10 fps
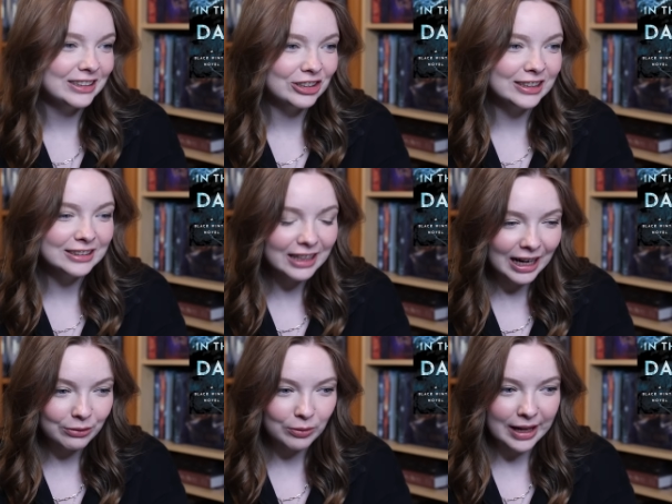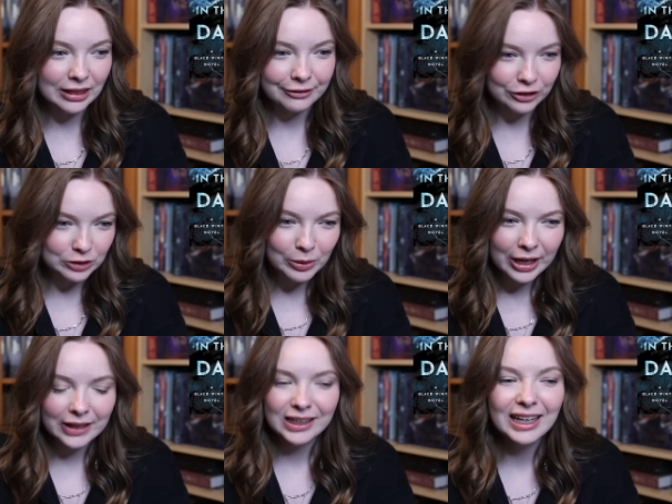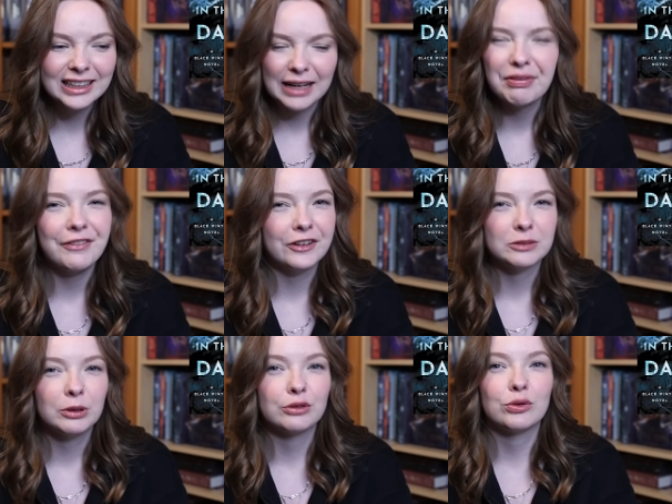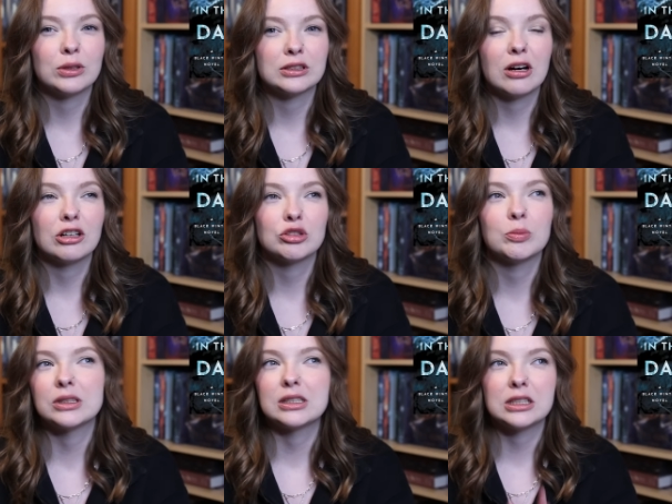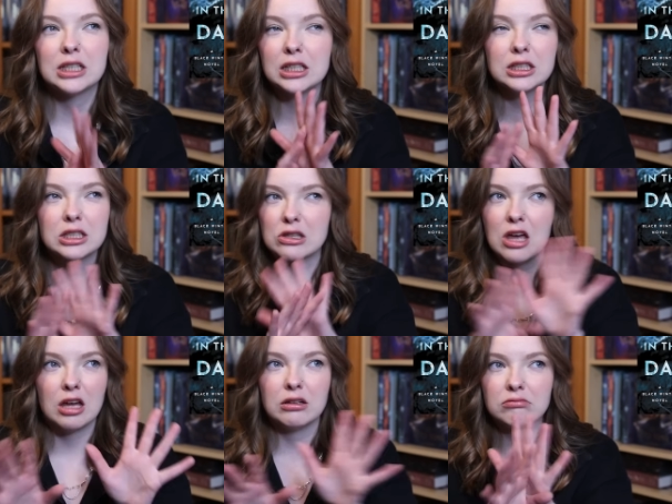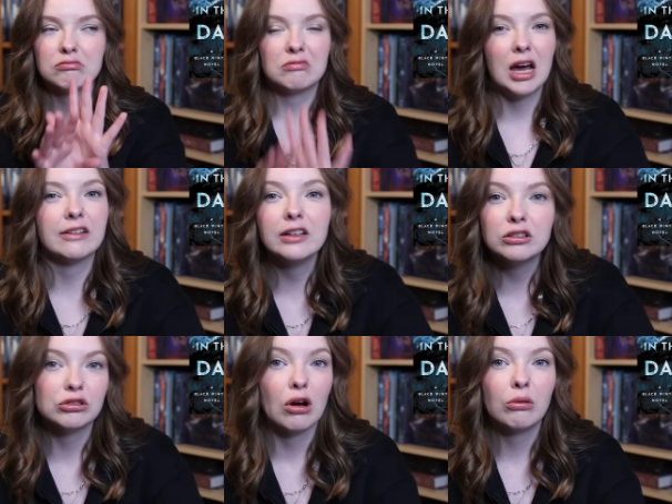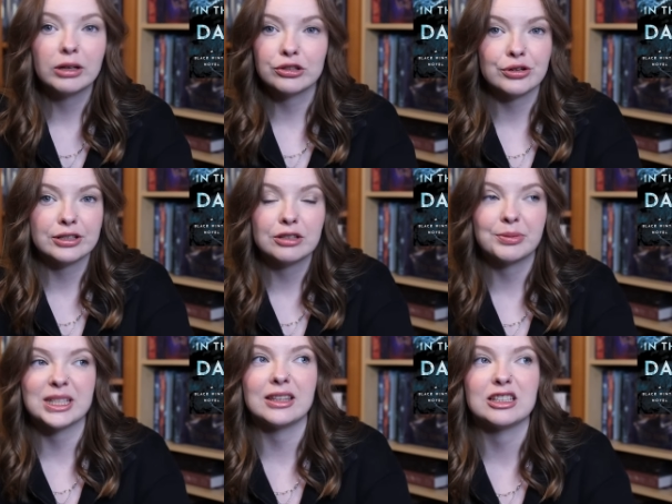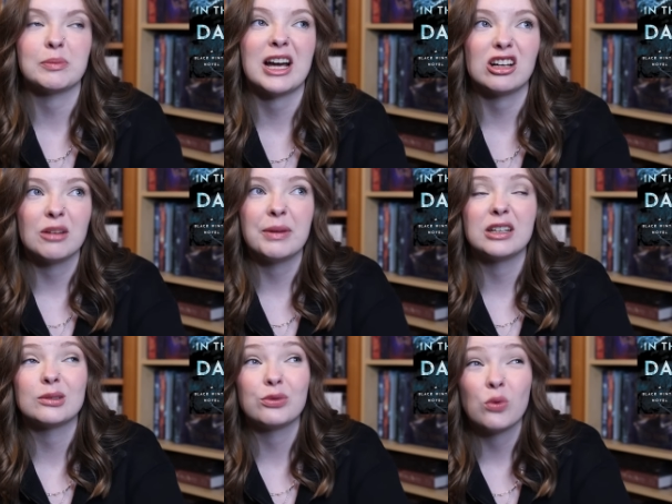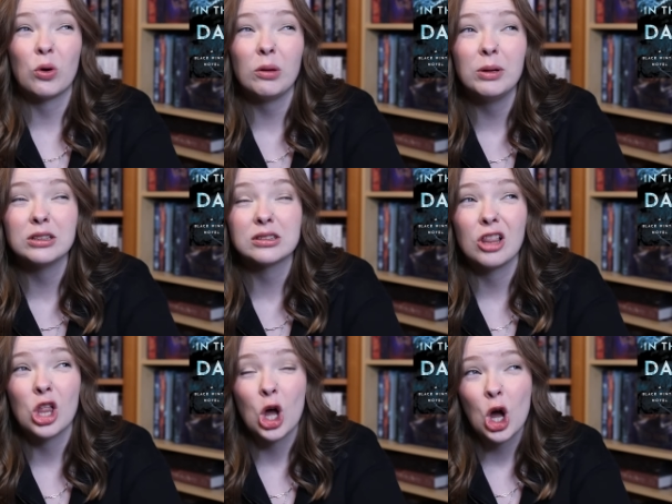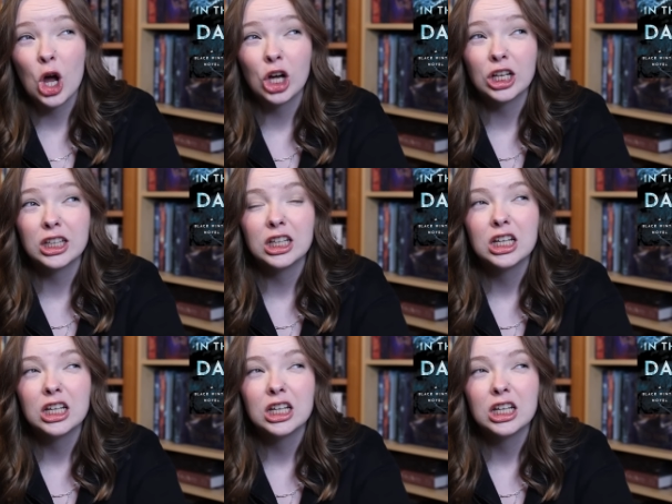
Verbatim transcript: series that I read the first book. I think I gave the first book four stars, but since then, I've had no interest in picking this back up, and it's four books long.